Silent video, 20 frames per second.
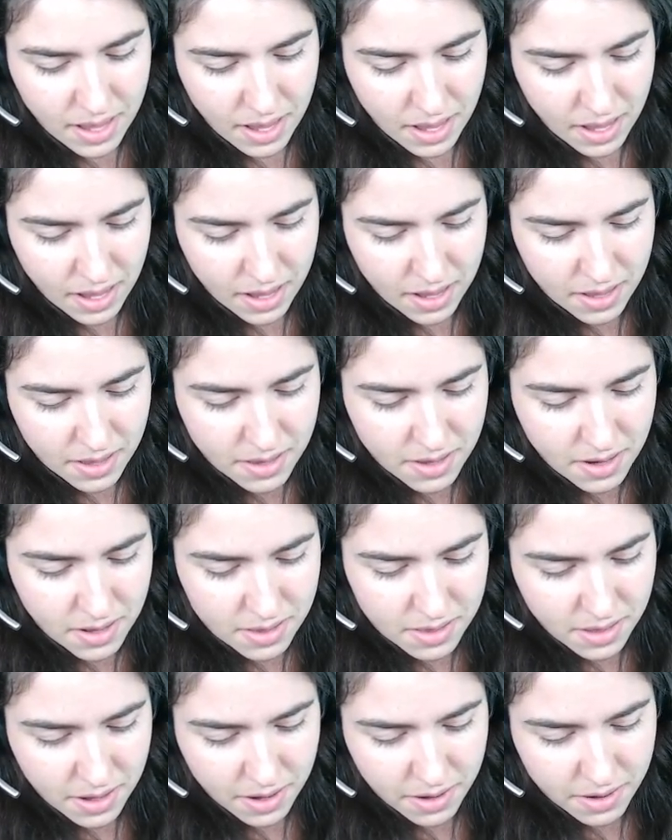And
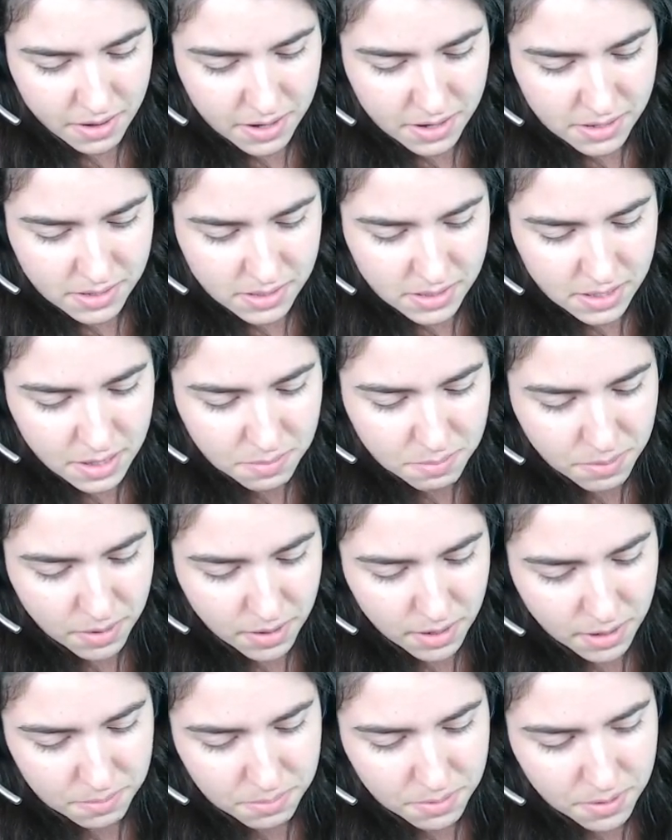there is the
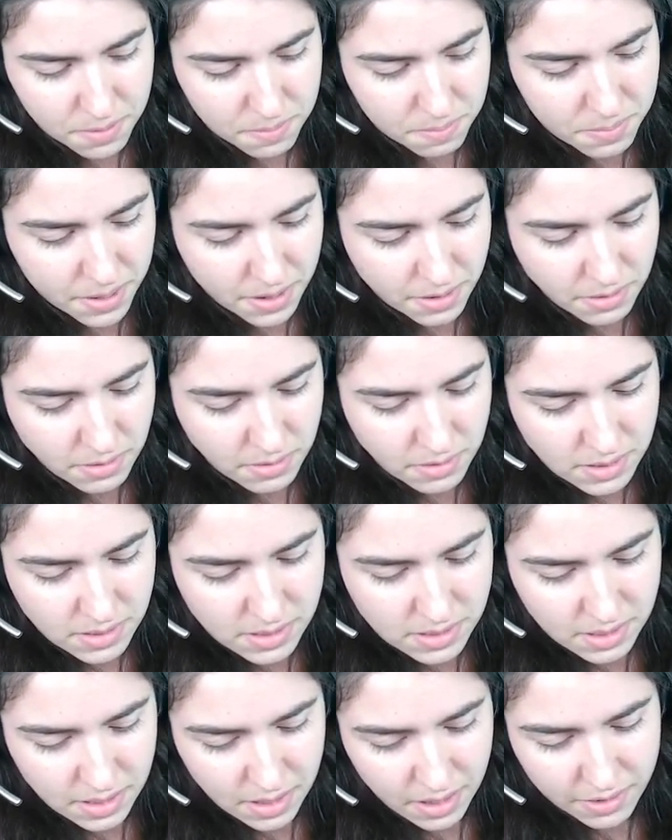pop-up petal
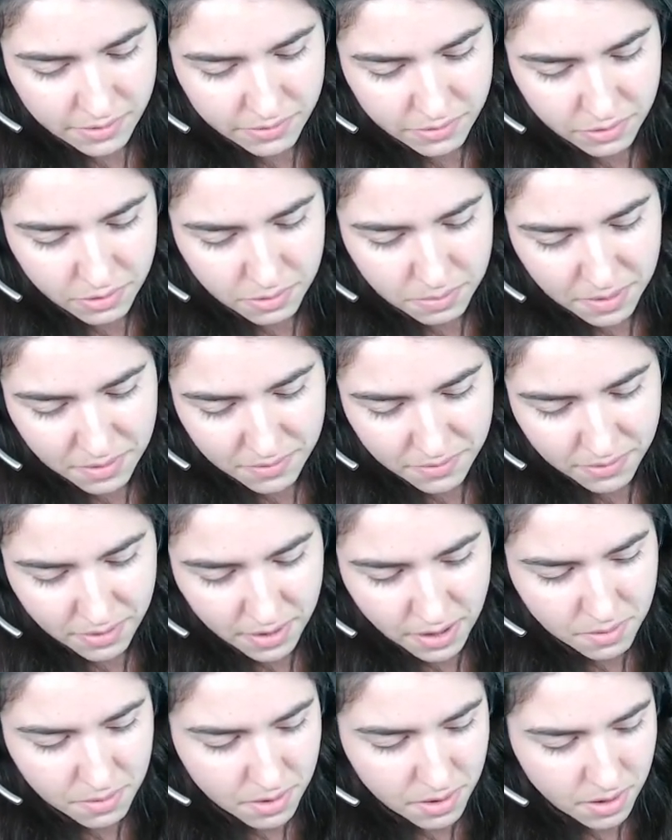design for my
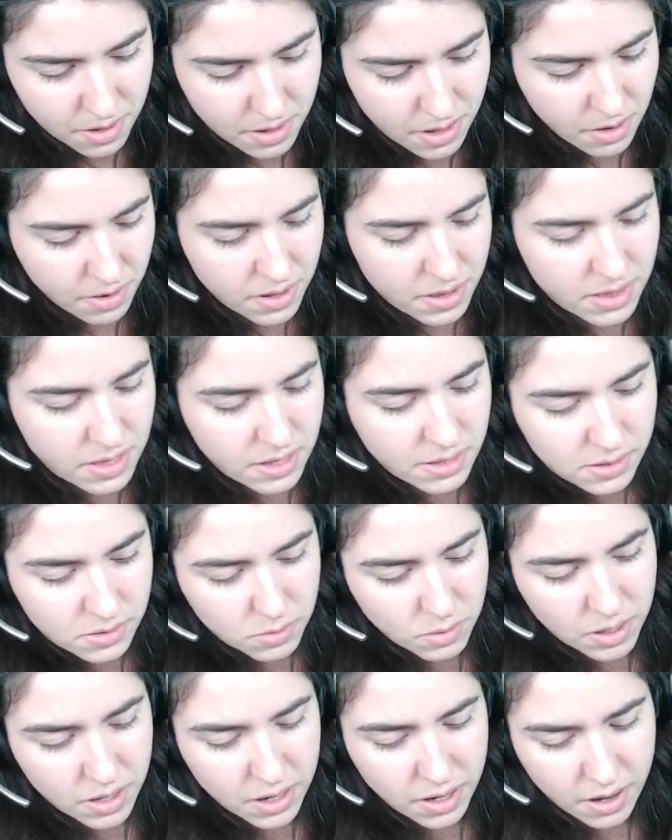flower. Now on this
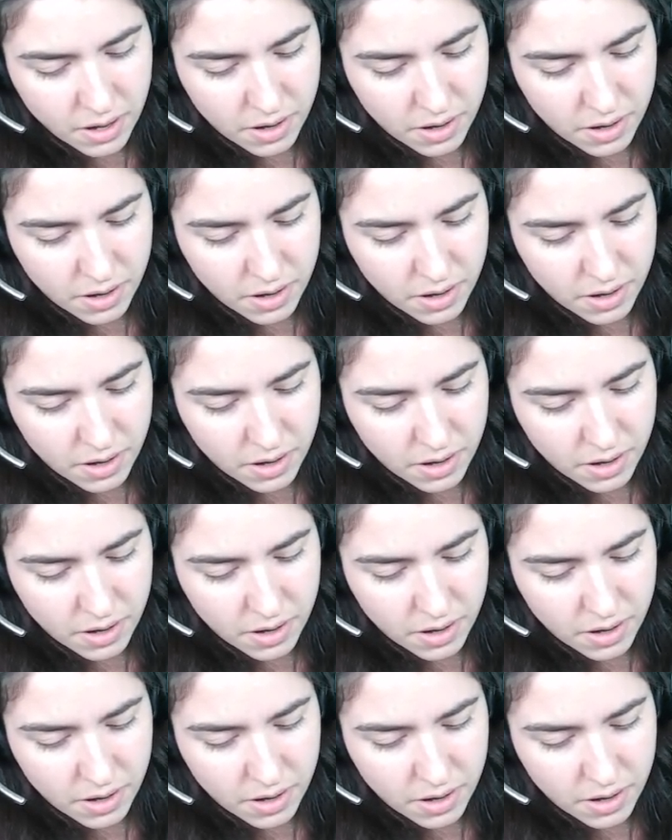one, I